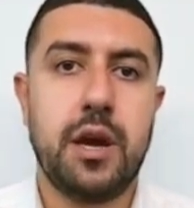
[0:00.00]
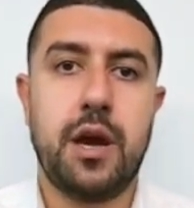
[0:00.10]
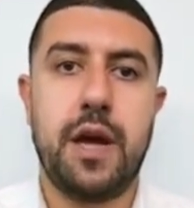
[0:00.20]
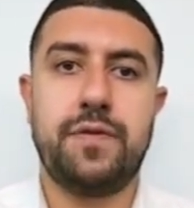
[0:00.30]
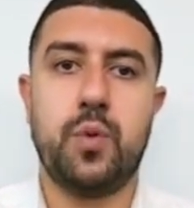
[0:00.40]

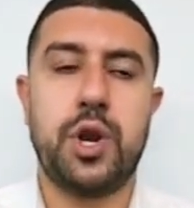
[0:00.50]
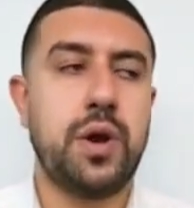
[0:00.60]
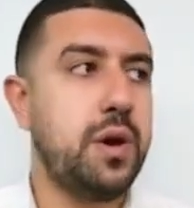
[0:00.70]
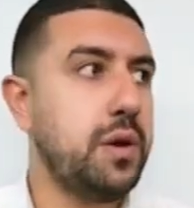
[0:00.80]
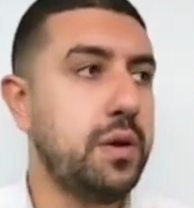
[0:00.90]
If you want
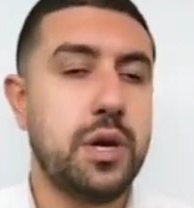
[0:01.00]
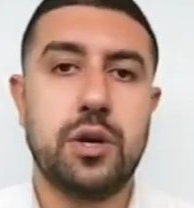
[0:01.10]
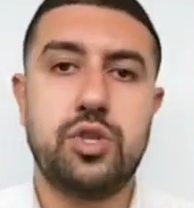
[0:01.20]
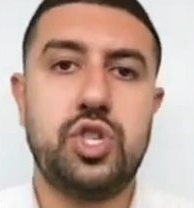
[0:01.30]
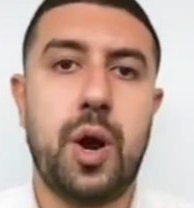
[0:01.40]
to
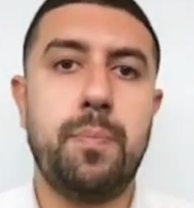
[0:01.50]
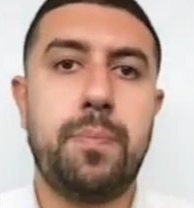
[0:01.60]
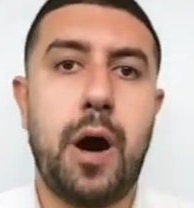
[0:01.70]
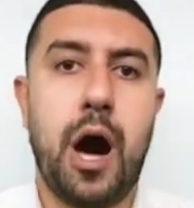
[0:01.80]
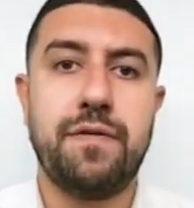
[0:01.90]

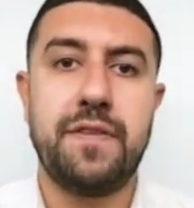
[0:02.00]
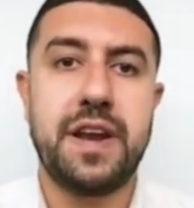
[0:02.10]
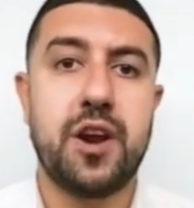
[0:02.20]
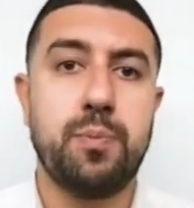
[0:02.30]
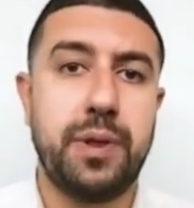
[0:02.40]
jump off
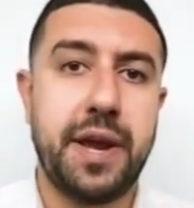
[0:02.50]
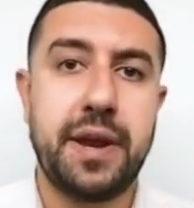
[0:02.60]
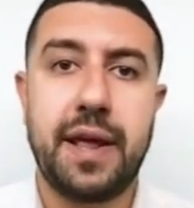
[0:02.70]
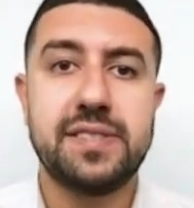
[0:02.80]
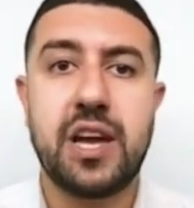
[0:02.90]
an
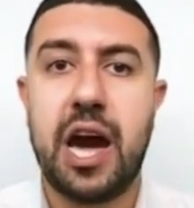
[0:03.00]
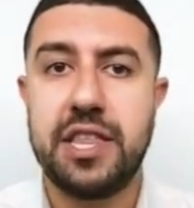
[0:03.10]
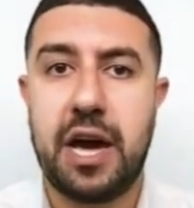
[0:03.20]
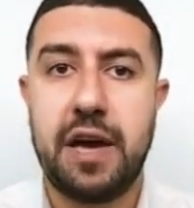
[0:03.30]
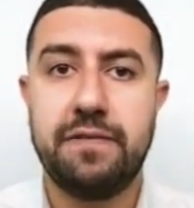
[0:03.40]
airplane and
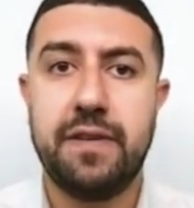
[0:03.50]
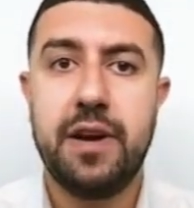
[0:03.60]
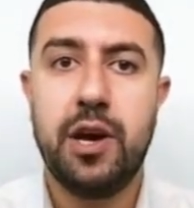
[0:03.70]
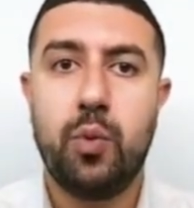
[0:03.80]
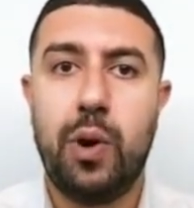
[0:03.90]
skydive,
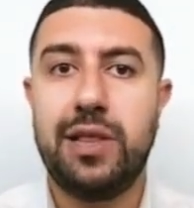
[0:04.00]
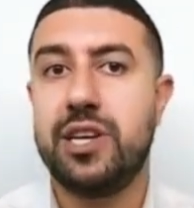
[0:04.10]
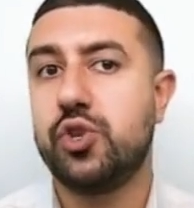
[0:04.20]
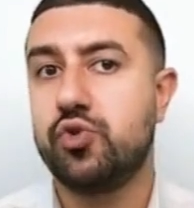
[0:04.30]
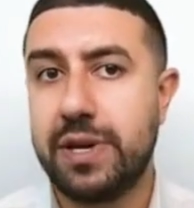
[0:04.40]
well,
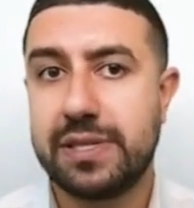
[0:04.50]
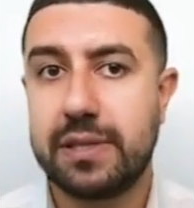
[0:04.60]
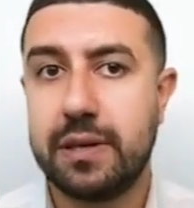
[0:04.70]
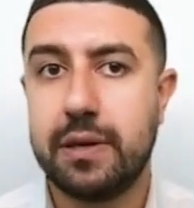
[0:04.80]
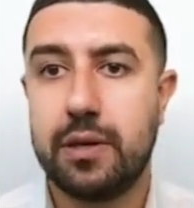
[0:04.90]
there's
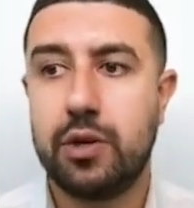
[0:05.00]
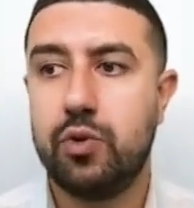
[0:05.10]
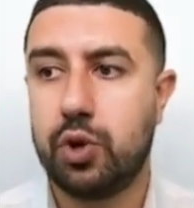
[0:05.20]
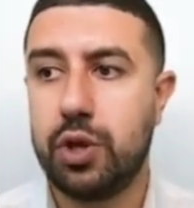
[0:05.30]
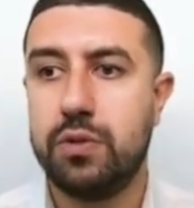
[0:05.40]
risk.
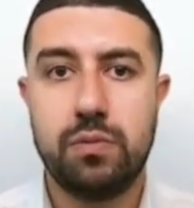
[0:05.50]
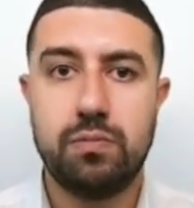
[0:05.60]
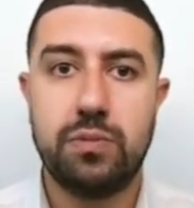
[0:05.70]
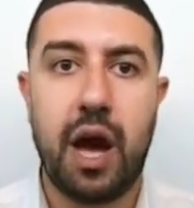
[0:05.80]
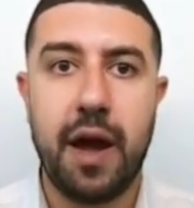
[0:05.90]
You could
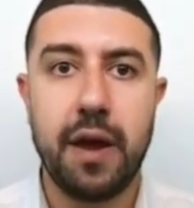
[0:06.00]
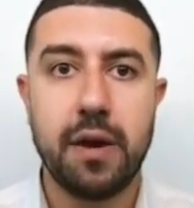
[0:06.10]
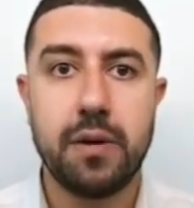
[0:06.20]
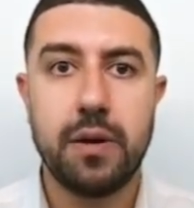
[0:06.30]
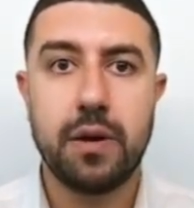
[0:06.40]
die,
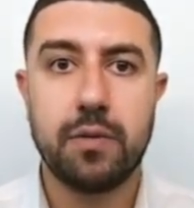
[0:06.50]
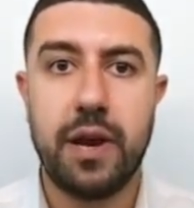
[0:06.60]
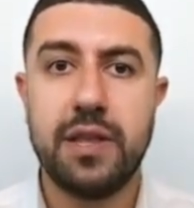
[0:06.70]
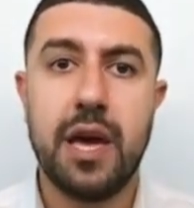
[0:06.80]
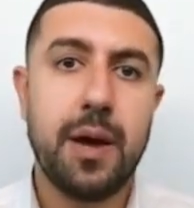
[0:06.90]

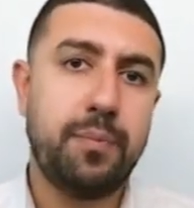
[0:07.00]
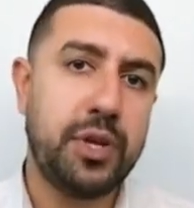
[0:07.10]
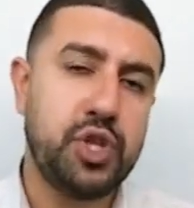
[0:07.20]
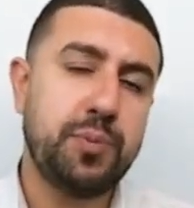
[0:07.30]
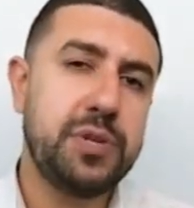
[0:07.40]
right?
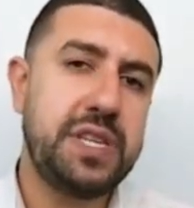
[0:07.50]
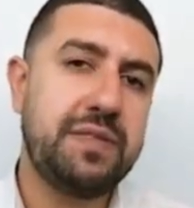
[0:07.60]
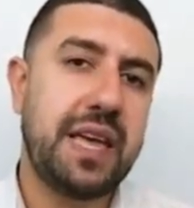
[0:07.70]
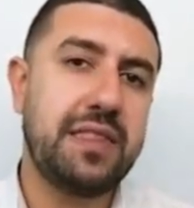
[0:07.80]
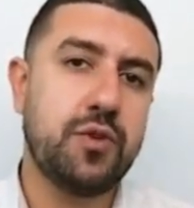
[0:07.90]
But you
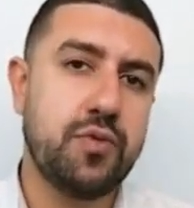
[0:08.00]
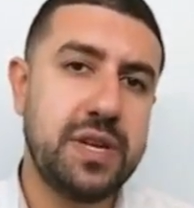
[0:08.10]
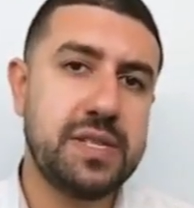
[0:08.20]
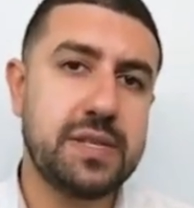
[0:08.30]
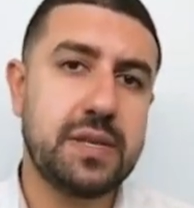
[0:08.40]
perceive that the
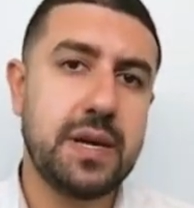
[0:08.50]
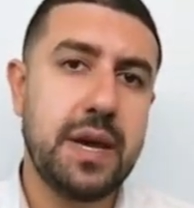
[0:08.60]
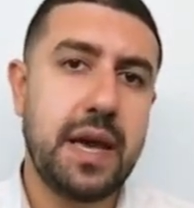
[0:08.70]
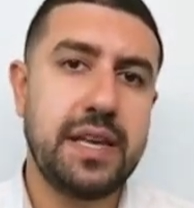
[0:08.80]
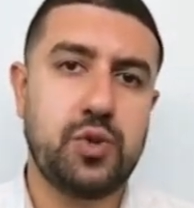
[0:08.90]
risk
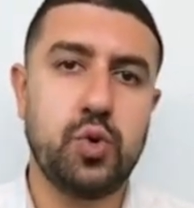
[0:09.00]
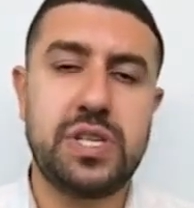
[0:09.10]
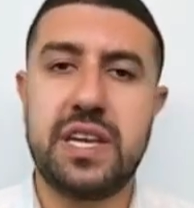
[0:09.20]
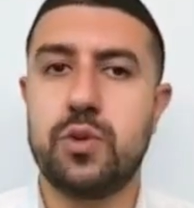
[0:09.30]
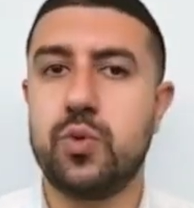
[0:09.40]

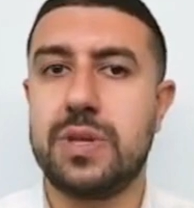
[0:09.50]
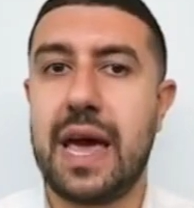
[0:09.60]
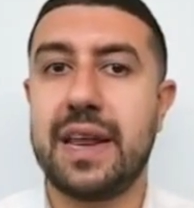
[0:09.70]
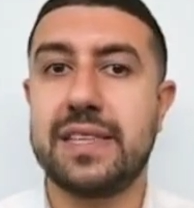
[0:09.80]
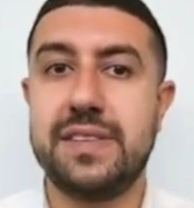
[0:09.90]
associated with
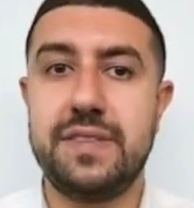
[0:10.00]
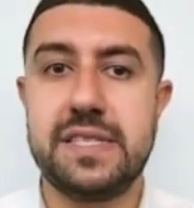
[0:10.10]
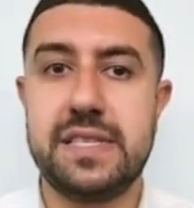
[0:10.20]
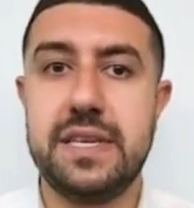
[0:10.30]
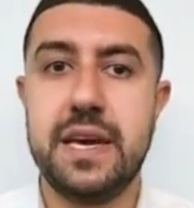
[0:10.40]
that
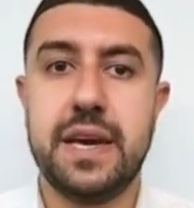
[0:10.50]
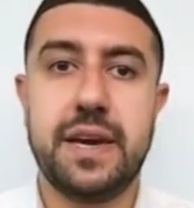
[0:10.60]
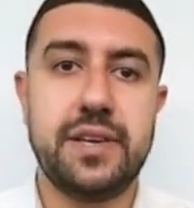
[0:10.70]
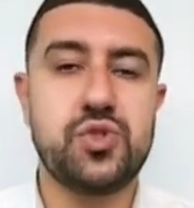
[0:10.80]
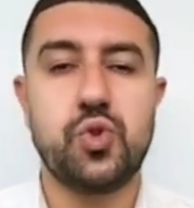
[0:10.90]
activity
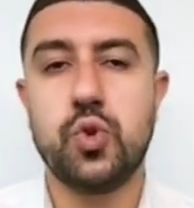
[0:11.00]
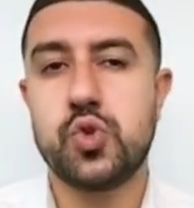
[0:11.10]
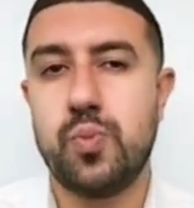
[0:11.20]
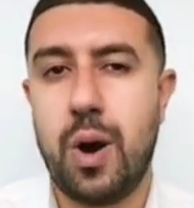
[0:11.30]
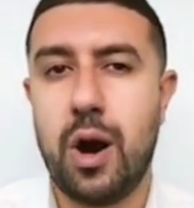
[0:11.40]
is so
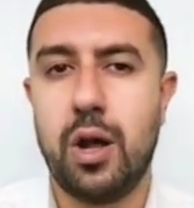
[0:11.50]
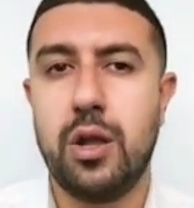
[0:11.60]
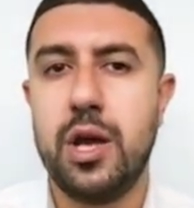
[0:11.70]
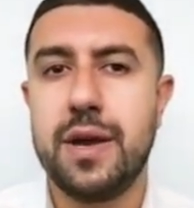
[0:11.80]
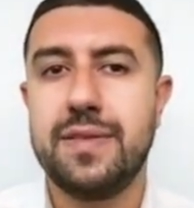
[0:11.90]

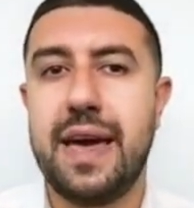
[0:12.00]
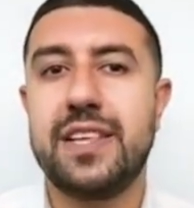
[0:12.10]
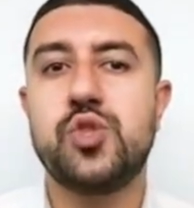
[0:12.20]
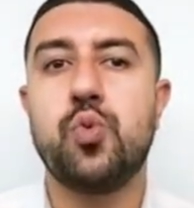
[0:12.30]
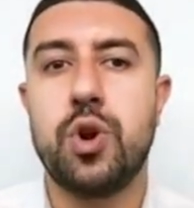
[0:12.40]
small that
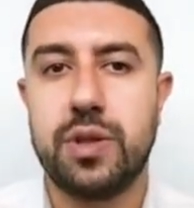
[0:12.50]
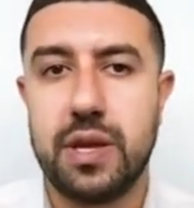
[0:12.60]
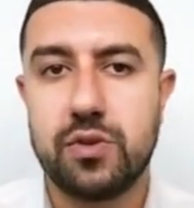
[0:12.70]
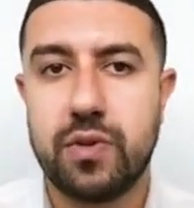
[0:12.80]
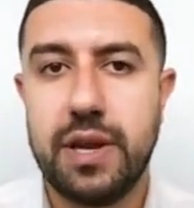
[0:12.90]
it's worth
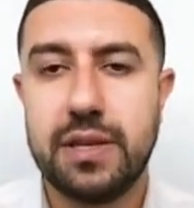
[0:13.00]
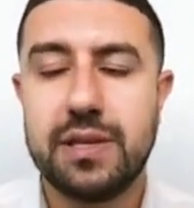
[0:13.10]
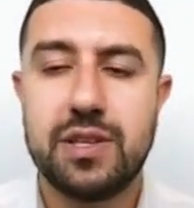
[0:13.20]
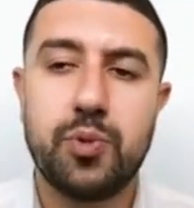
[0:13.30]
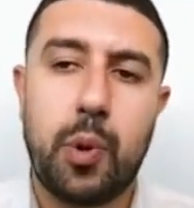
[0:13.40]
it, right?
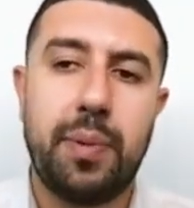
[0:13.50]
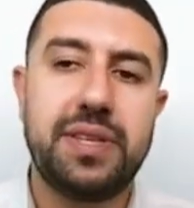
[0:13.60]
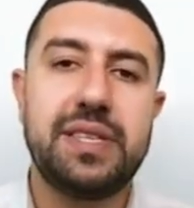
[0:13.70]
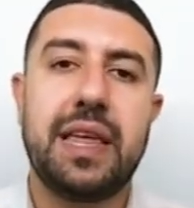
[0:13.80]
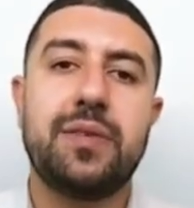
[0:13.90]
The
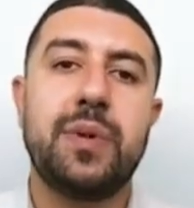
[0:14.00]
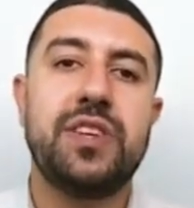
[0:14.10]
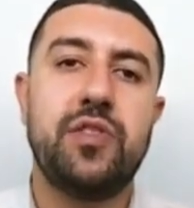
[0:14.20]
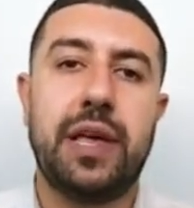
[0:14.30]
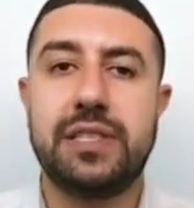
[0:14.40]
probability that it
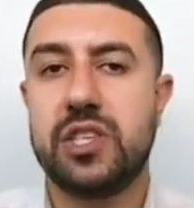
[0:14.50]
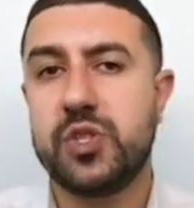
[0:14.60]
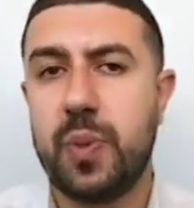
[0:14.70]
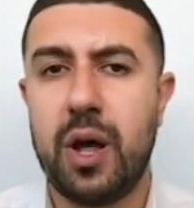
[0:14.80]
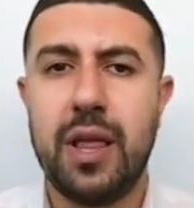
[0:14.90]
materializes
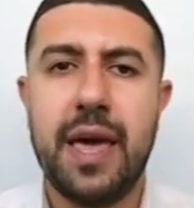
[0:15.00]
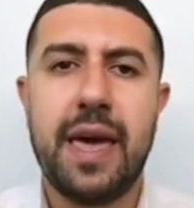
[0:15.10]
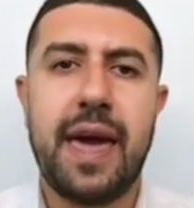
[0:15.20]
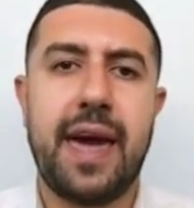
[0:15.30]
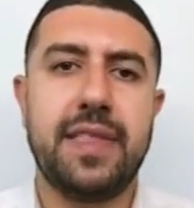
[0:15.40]
is small
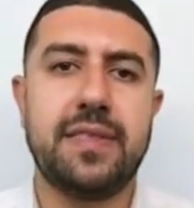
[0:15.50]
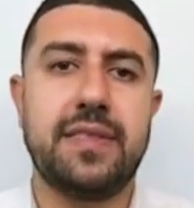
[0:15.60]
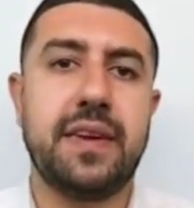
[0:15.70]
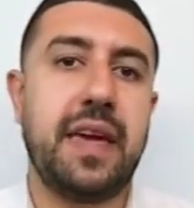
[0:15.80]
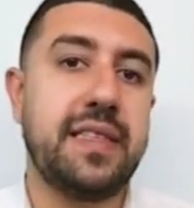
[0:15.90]
and
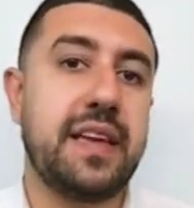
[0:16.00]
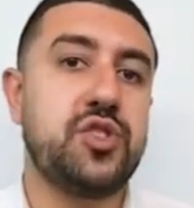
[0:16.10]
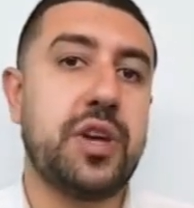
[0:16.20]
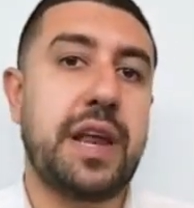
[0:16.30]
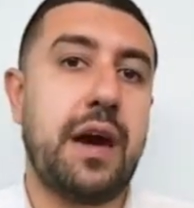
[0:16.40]
the gain
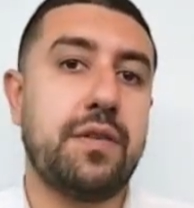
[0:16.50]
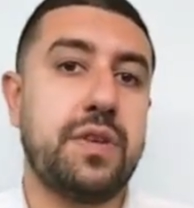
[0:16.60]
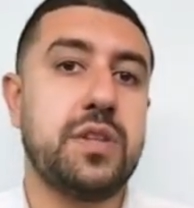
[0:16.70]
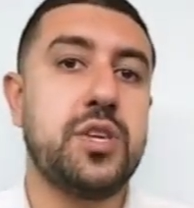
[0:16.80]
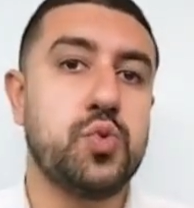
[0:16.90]
that you get out
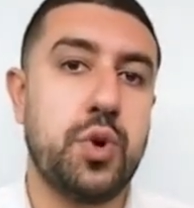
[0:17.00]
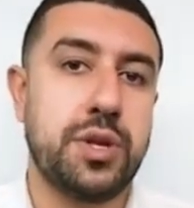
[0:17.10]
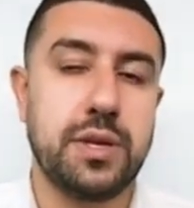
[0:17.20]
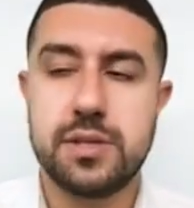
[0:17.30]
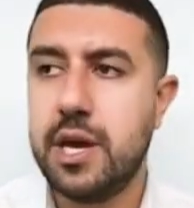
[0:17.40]
of it is
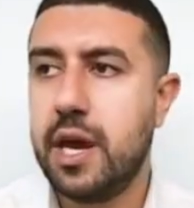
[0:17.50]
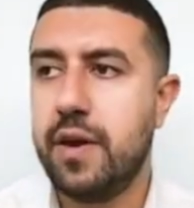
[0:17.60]
worth it.